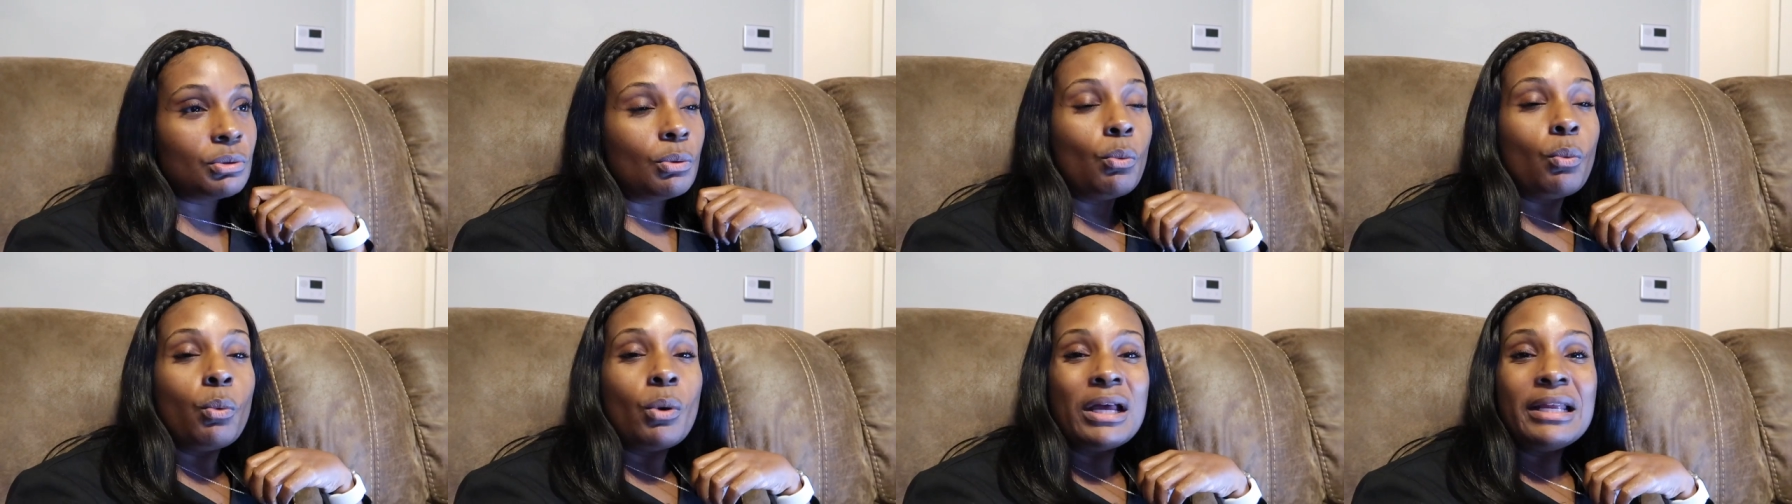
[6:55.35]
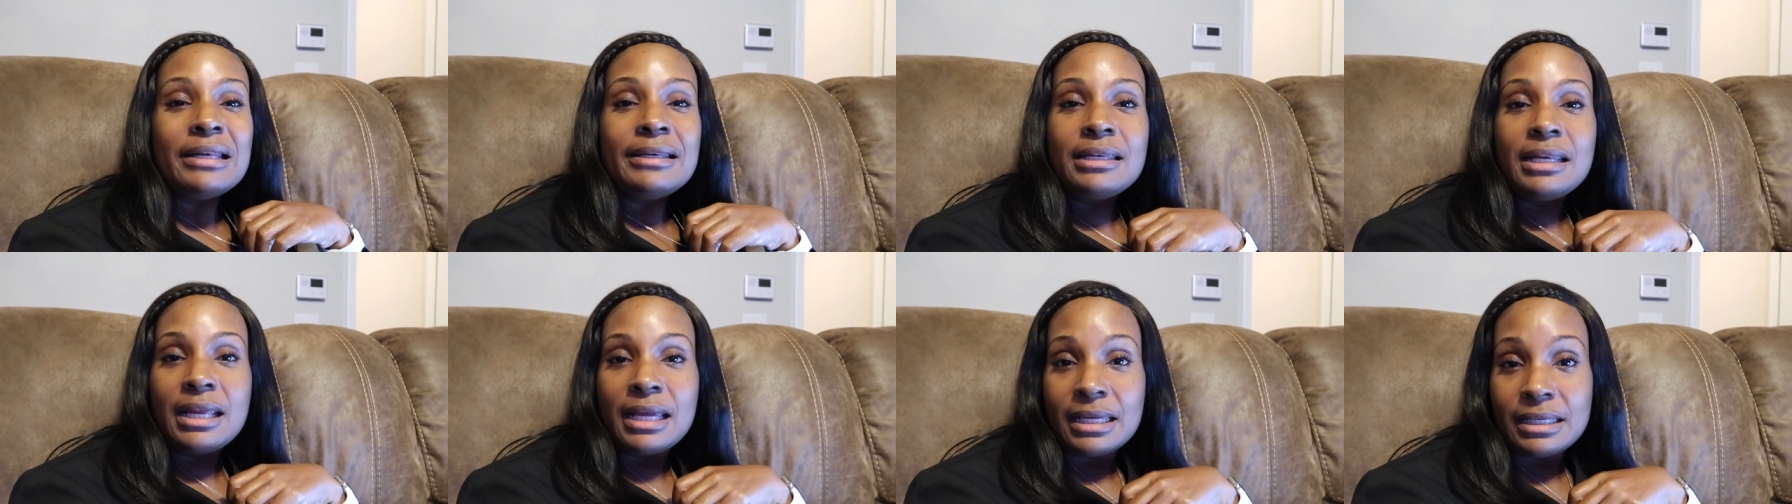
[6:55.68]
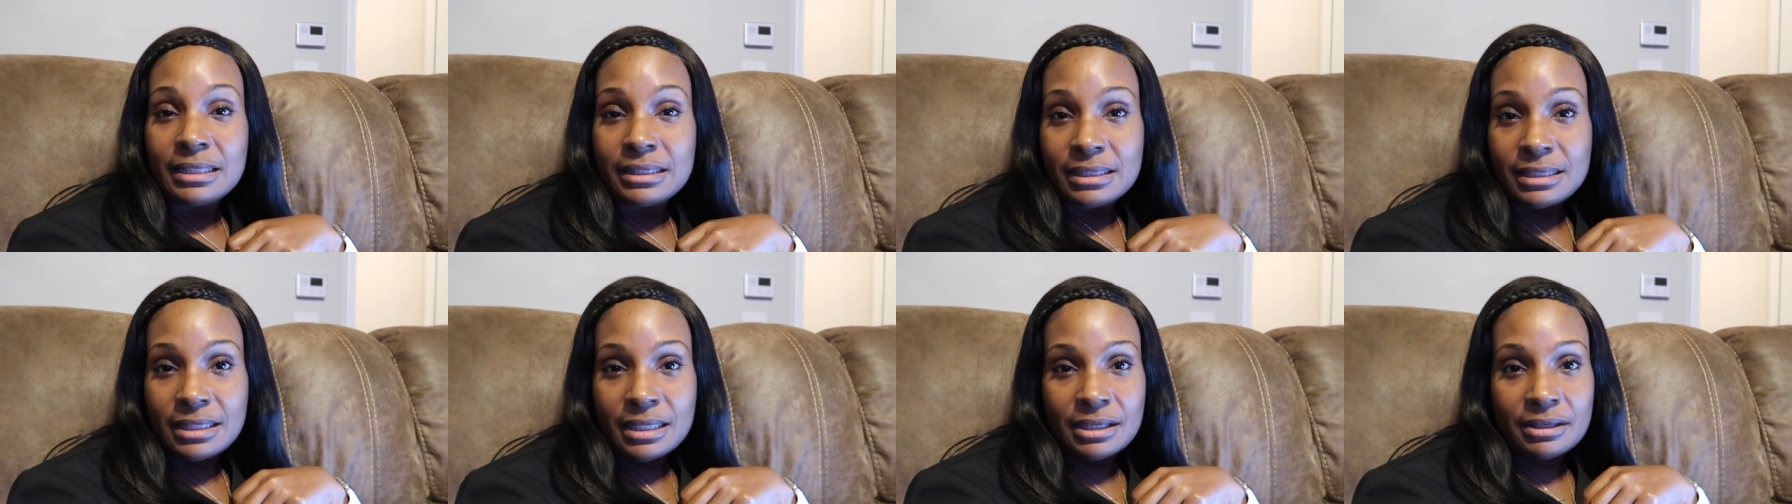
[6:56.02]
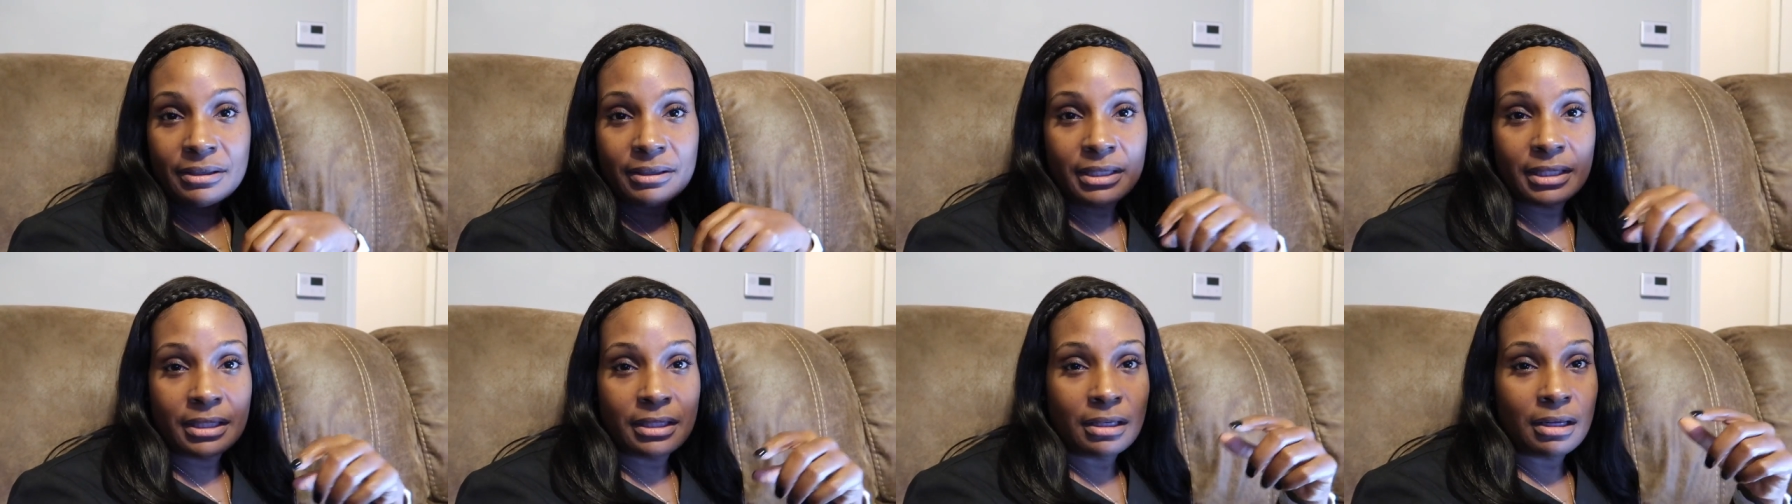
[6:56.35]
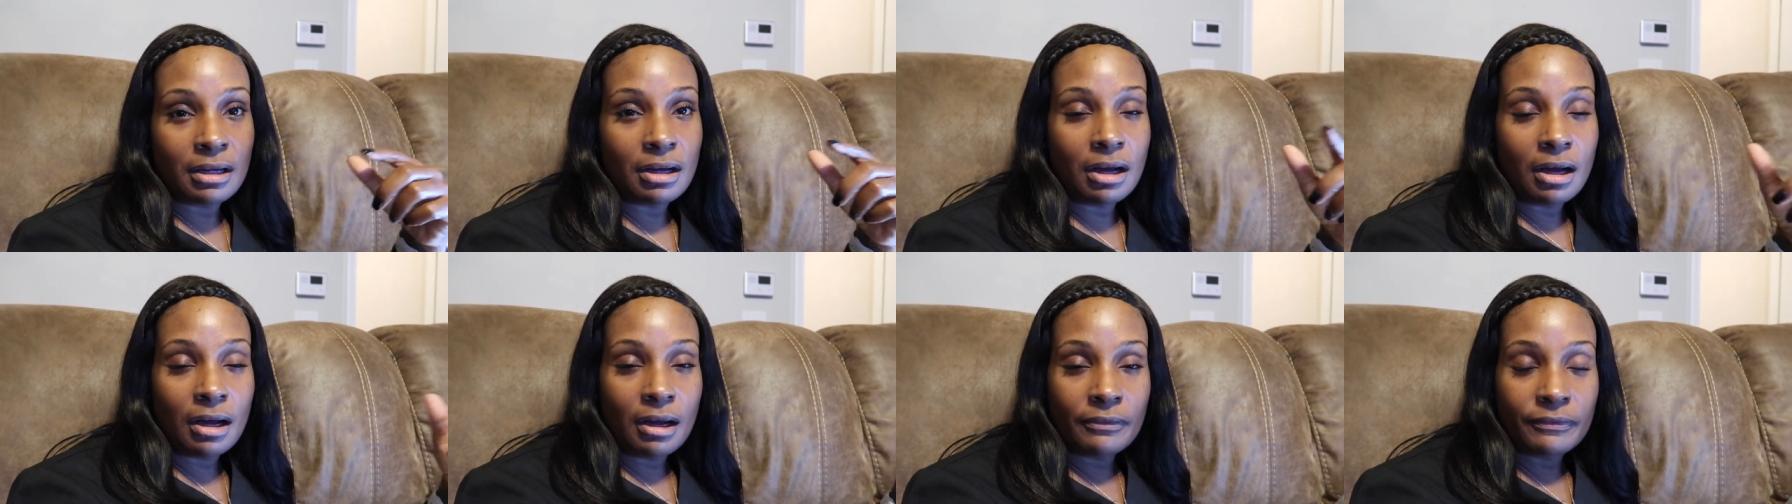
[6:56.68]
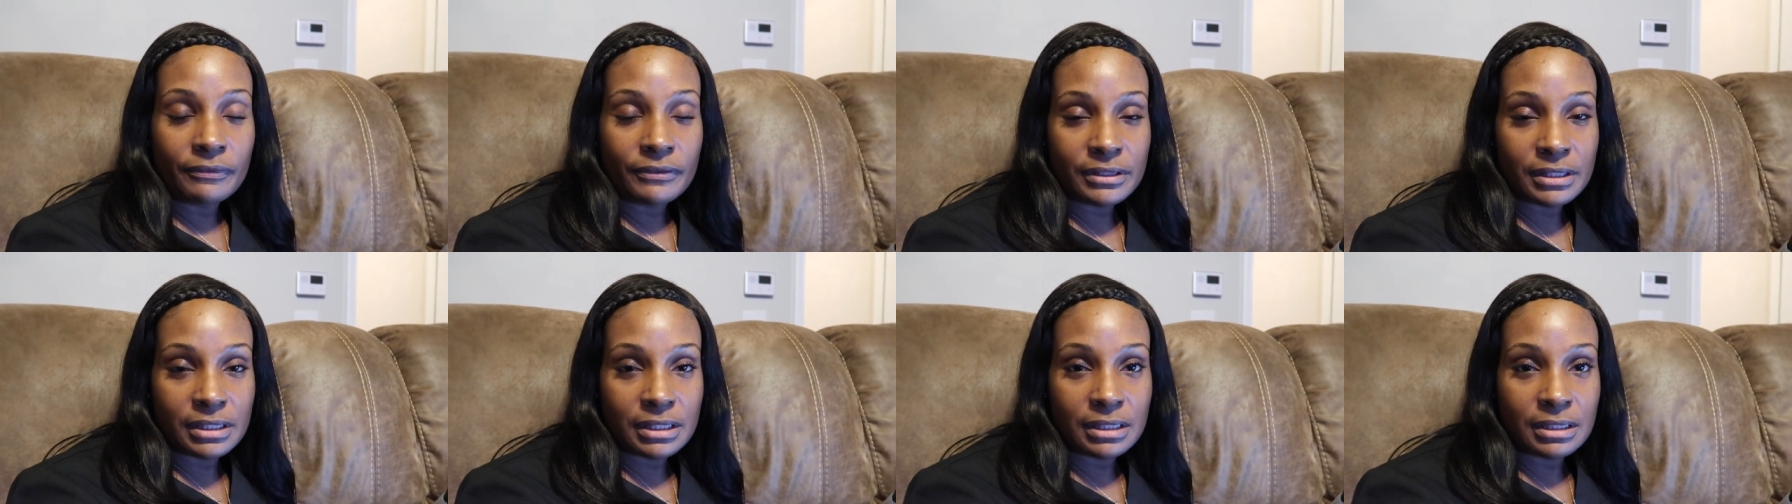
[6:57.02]
what days they're in the
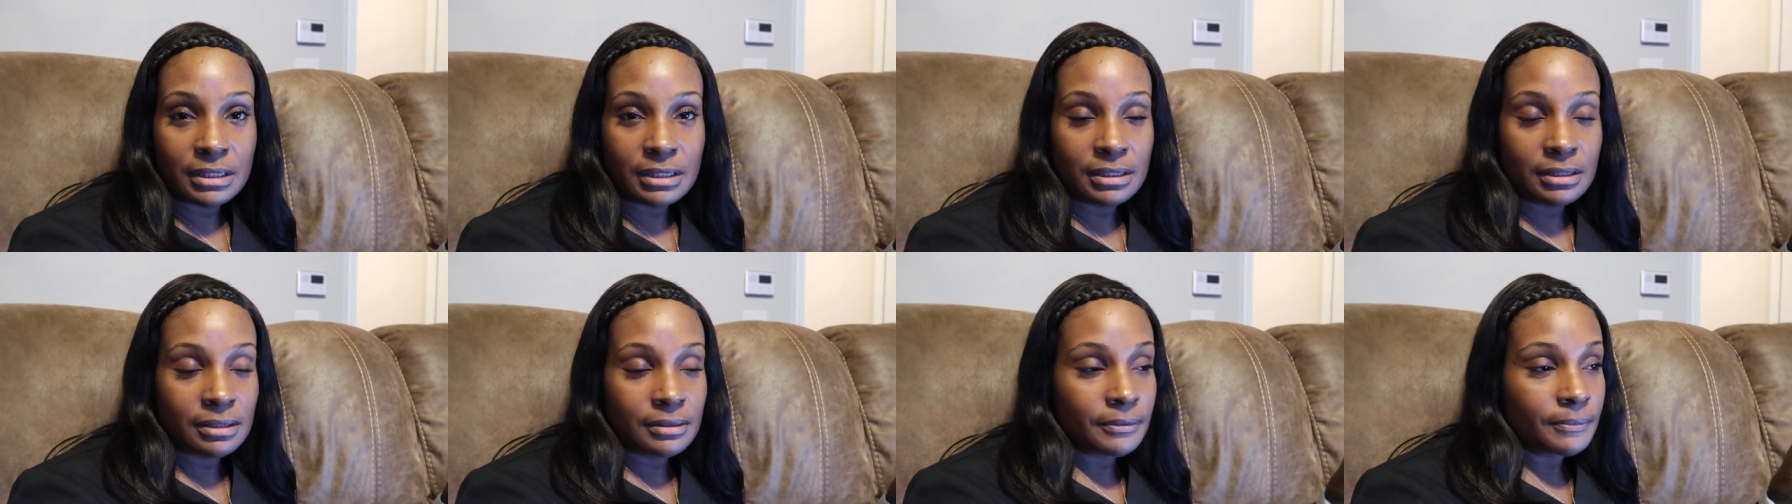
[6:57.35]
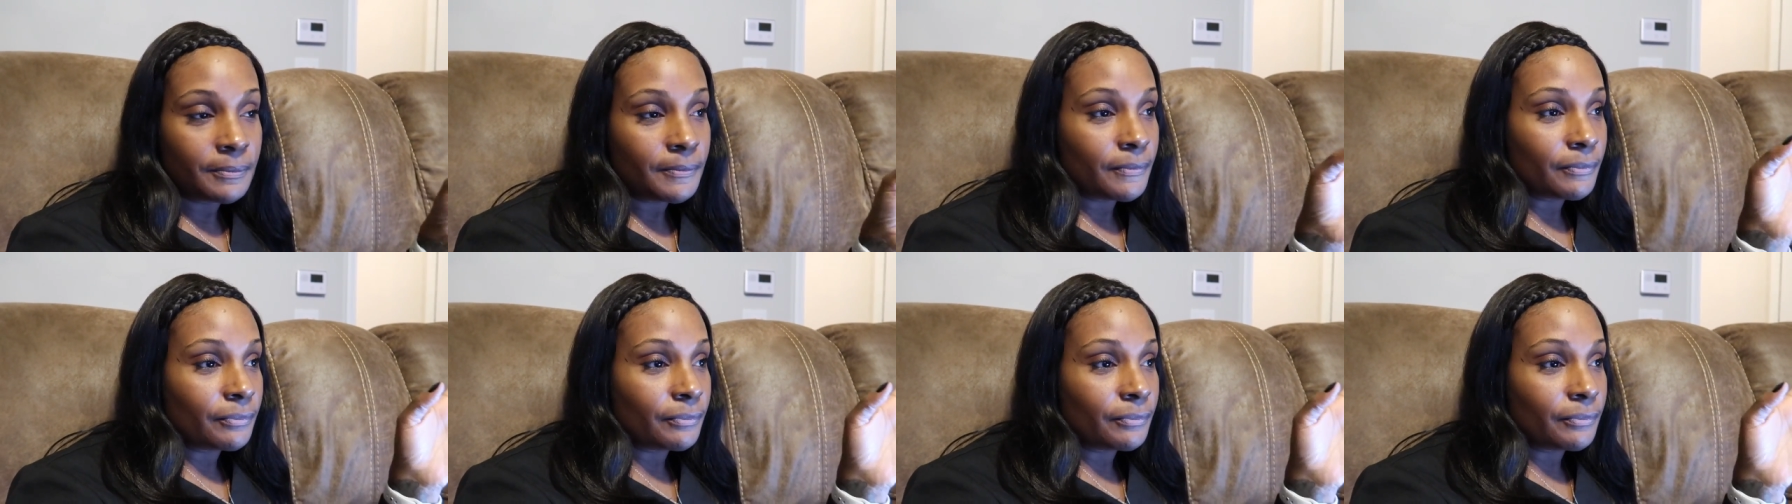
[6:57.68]
offices,